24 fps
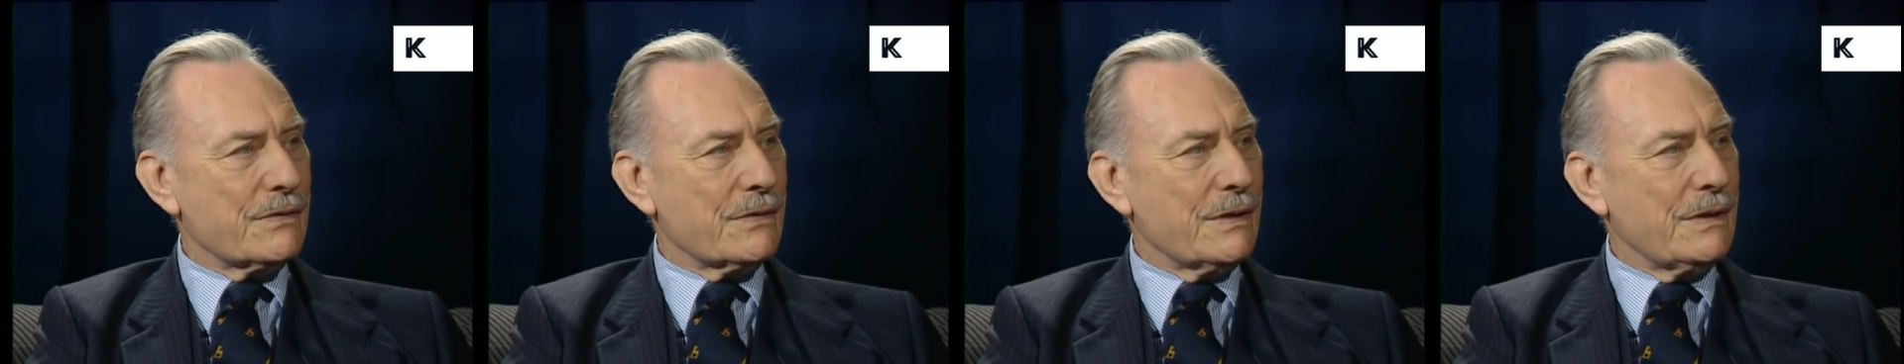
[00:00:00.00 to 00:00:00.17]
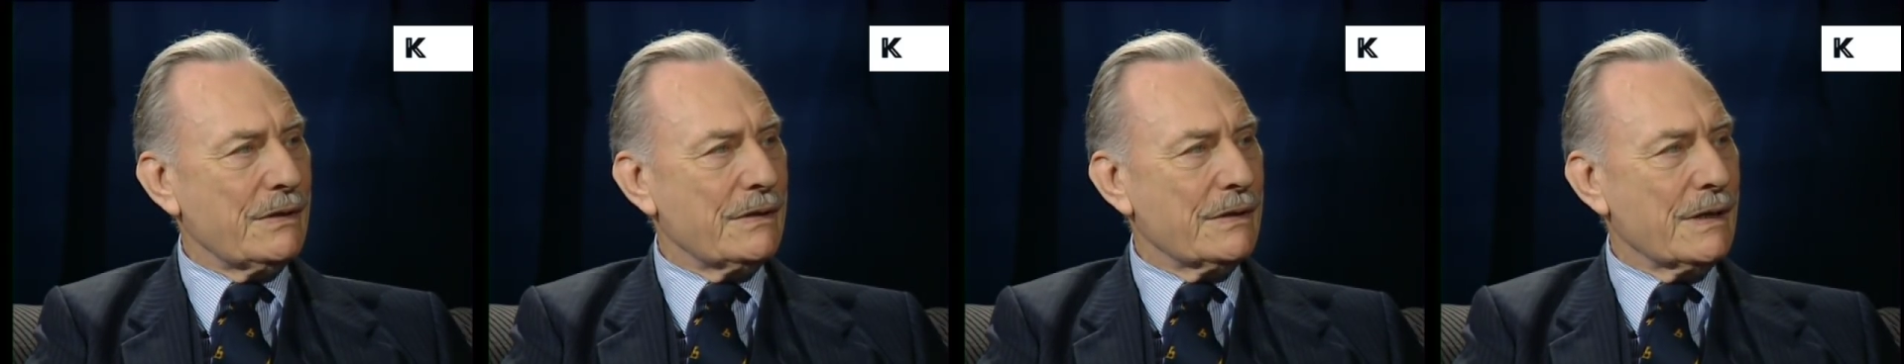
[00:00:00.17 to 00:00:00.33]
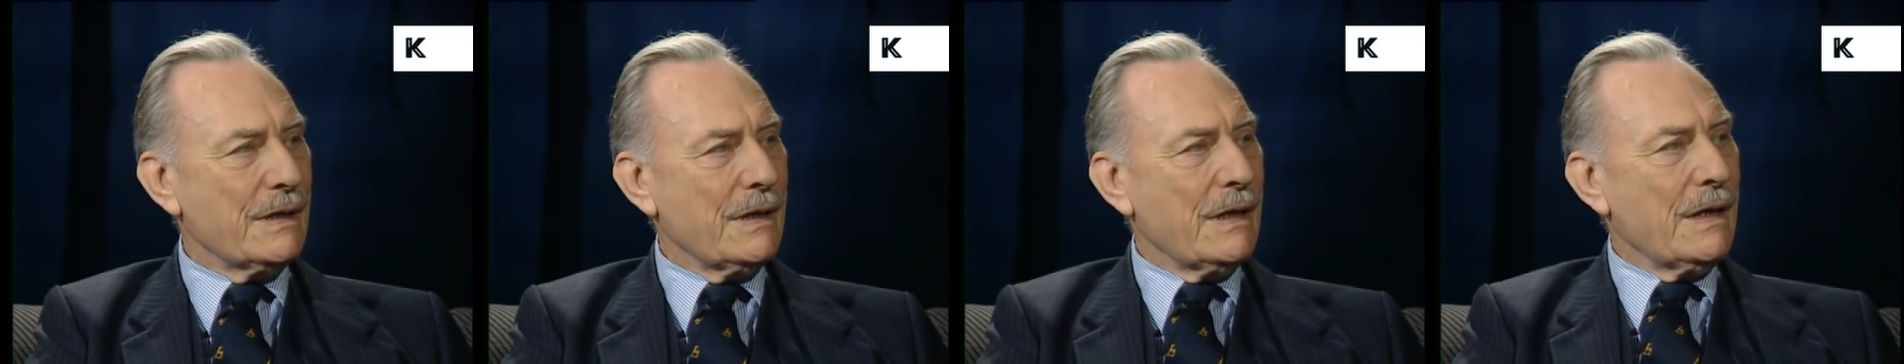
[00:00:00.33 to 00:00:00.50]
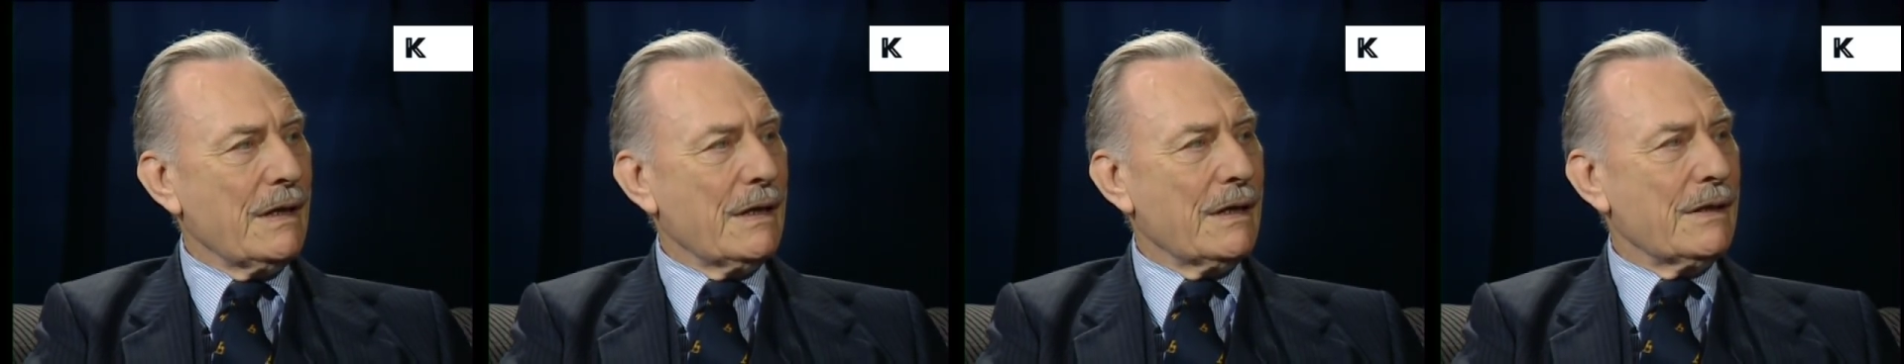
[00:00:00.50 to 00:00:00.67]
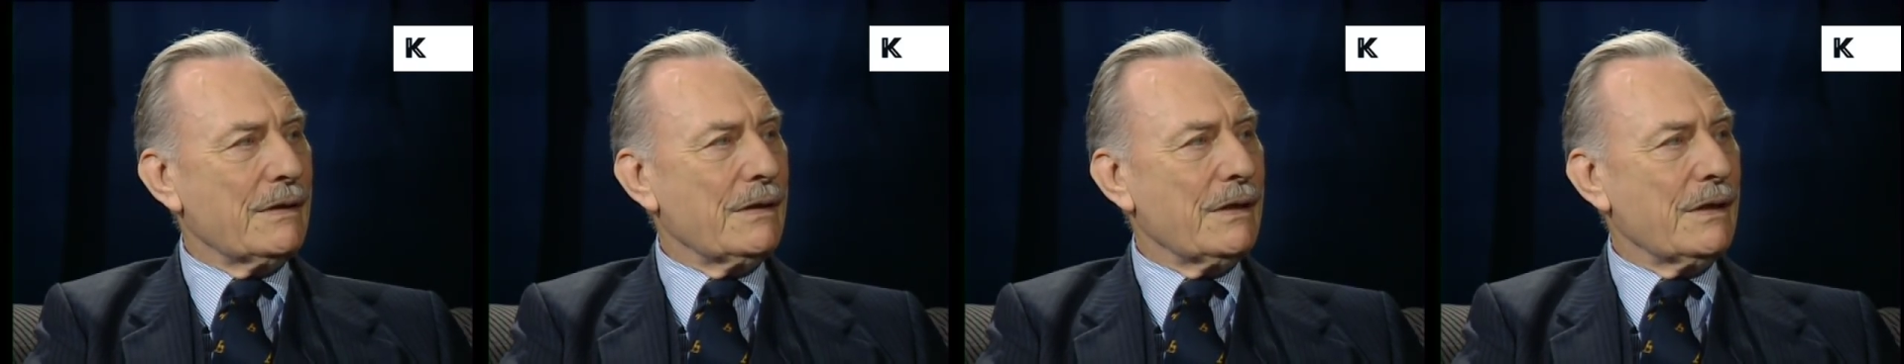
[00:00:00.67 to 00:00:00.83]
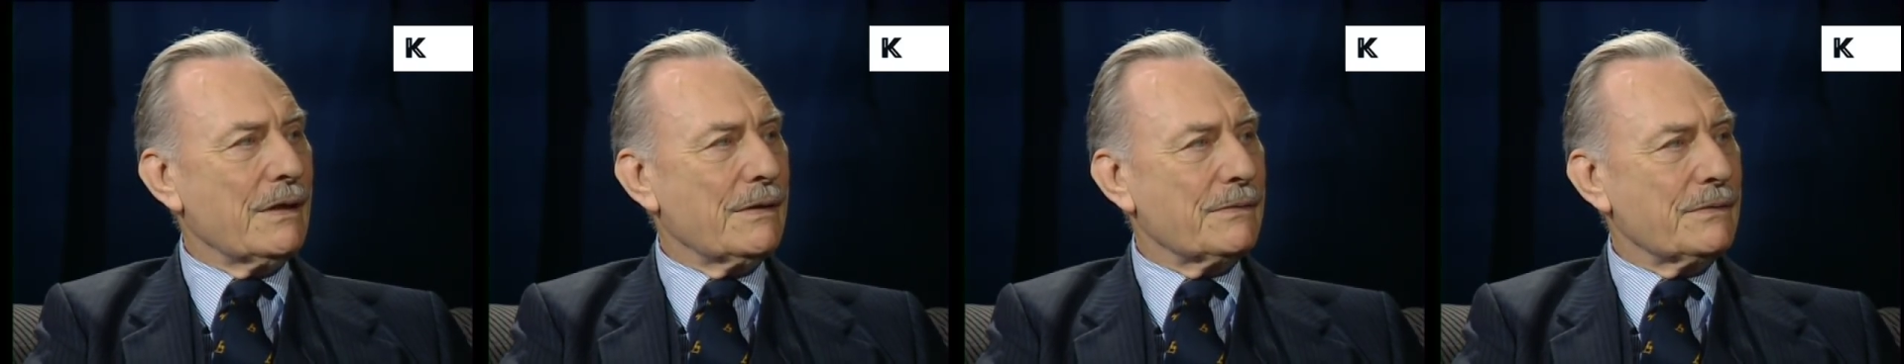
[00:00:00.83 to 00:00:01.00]
rate
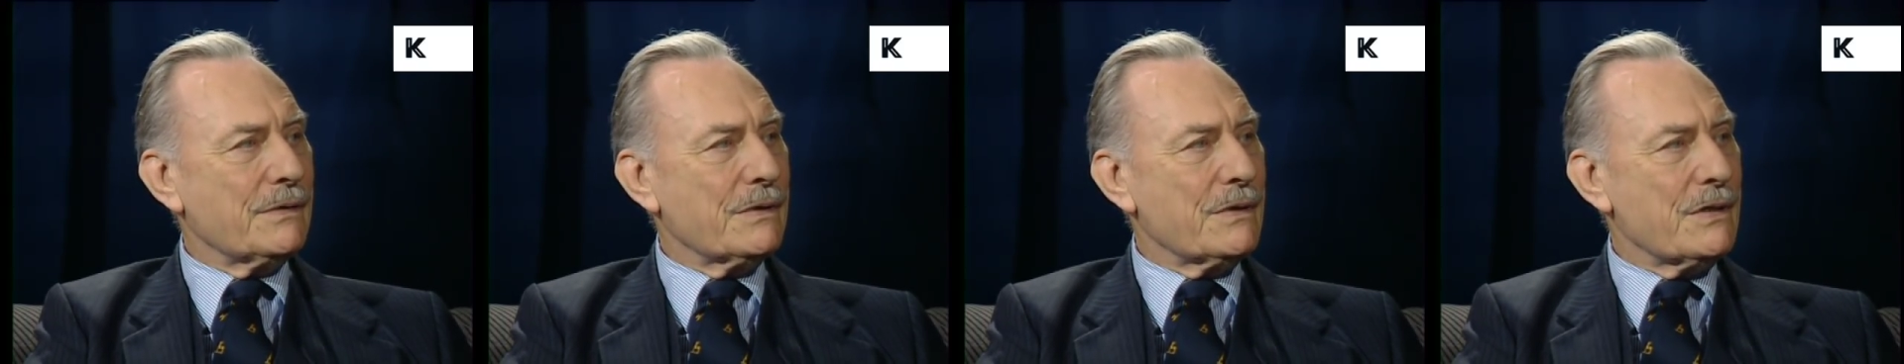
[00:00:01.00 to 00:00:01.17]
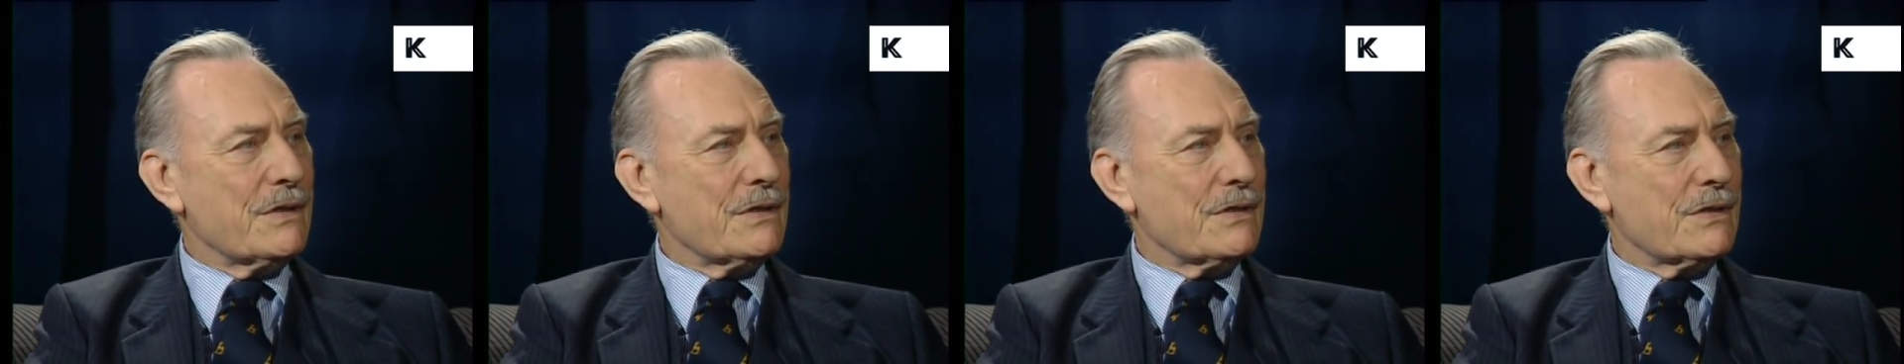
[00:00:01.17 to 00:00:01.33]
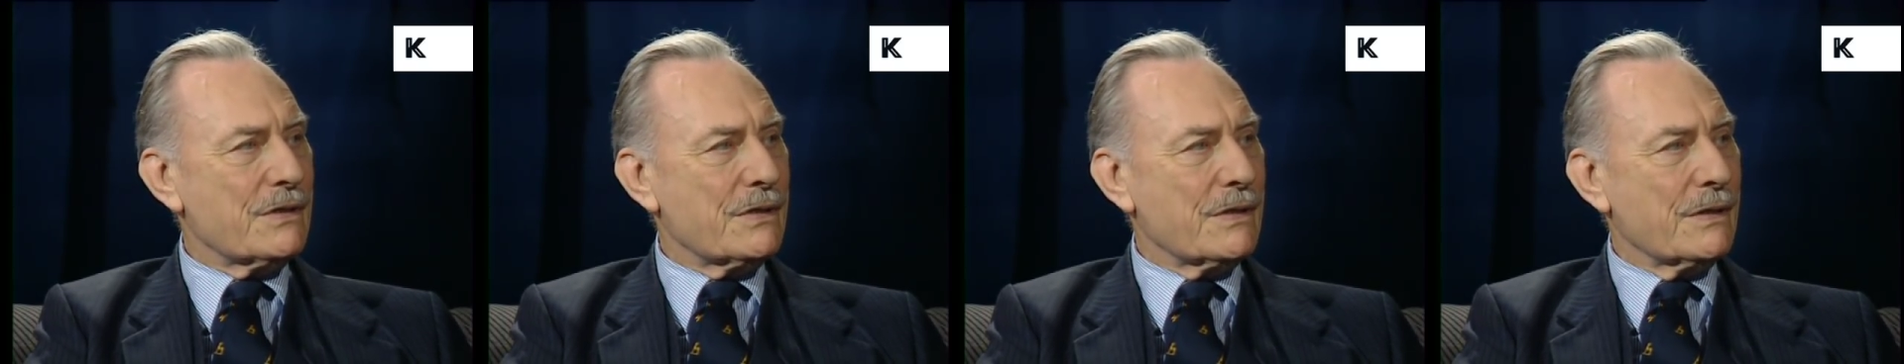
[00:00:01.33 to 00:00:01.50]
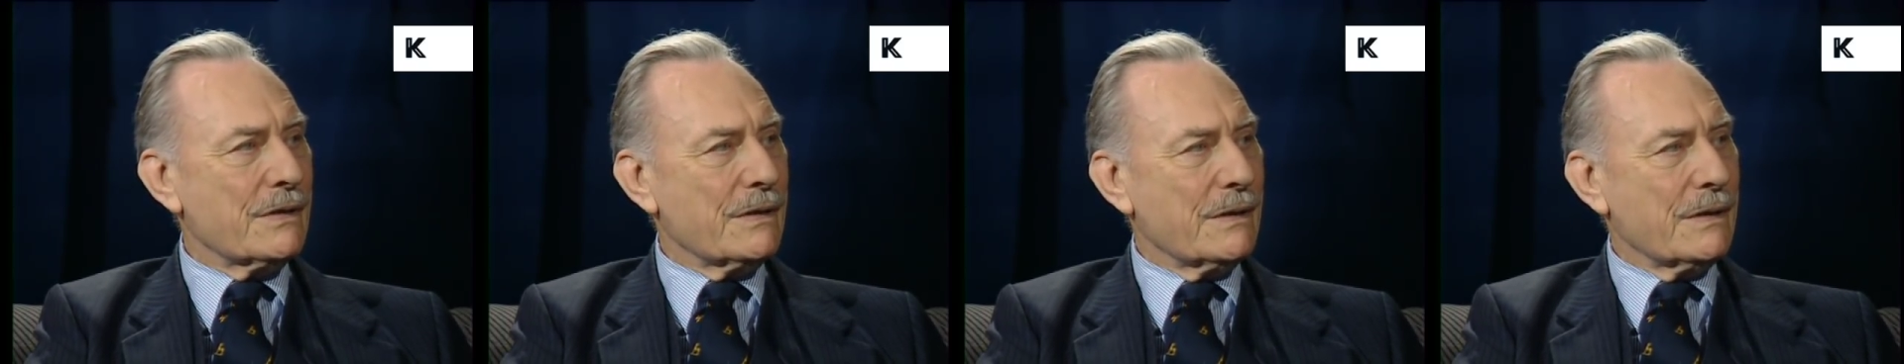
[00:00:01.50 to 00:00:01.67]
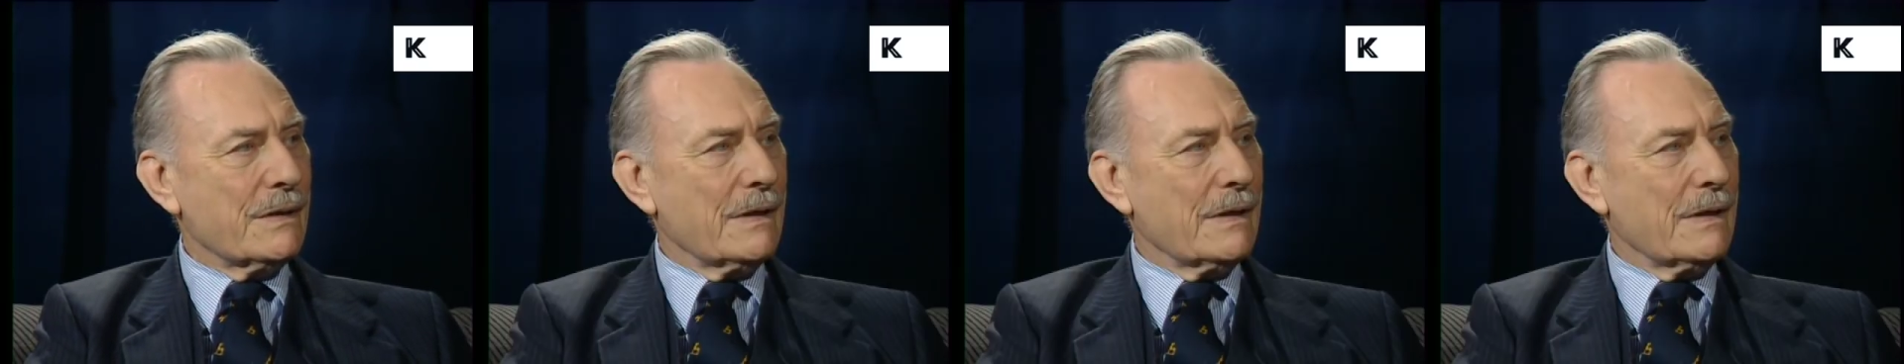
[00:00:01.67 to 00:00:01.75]
and the other is